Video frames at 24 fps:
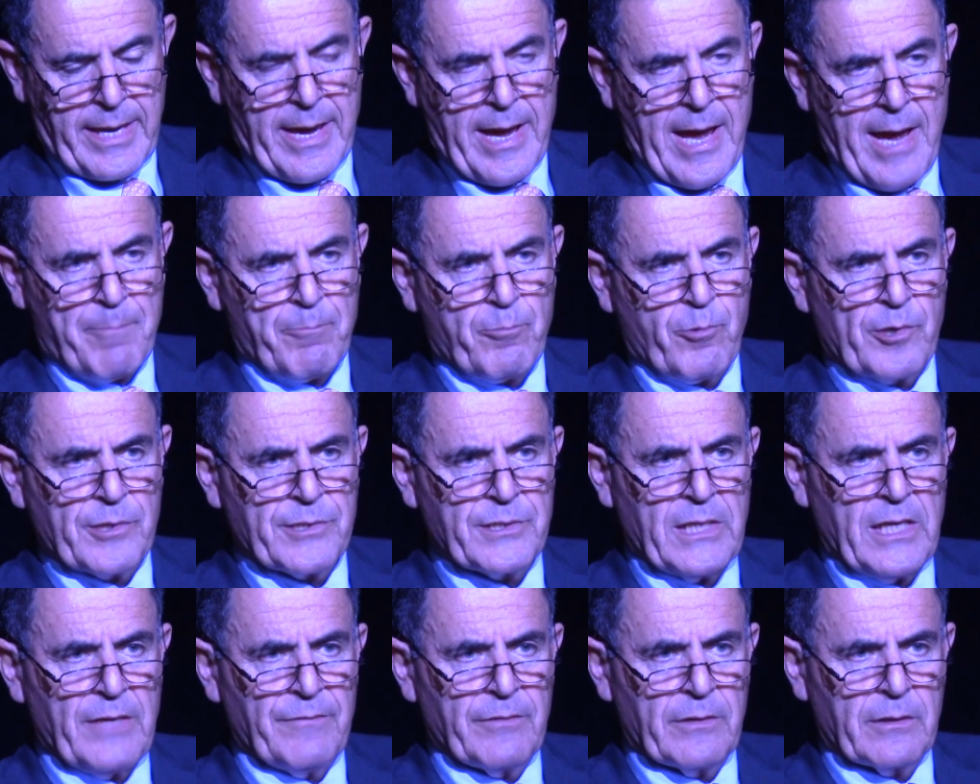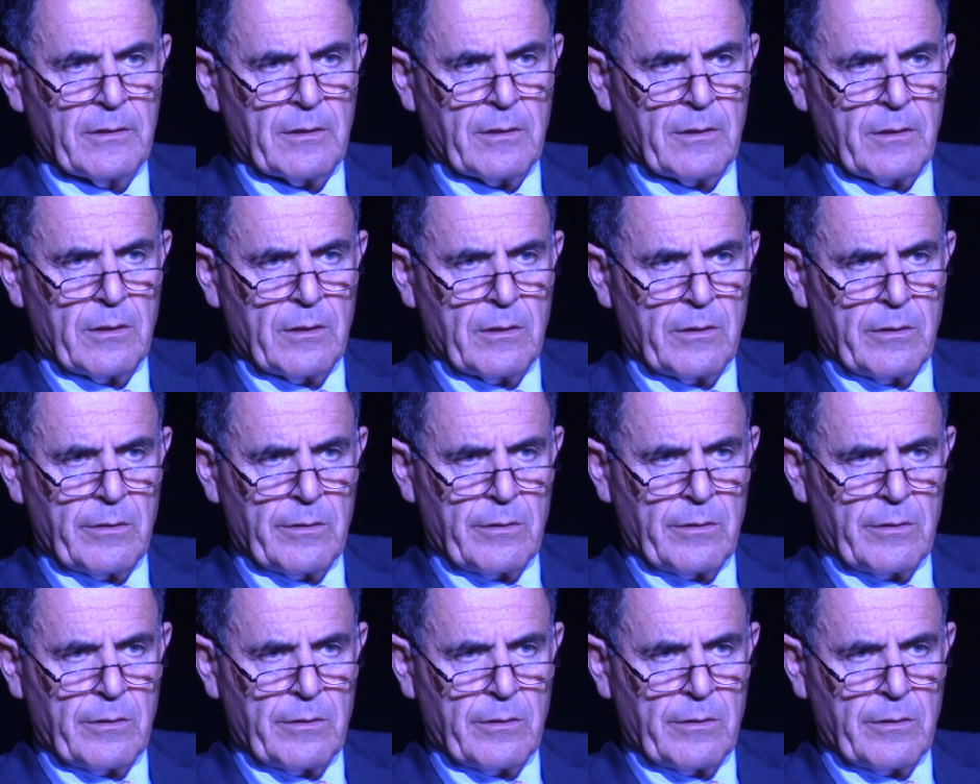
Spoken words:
gap was even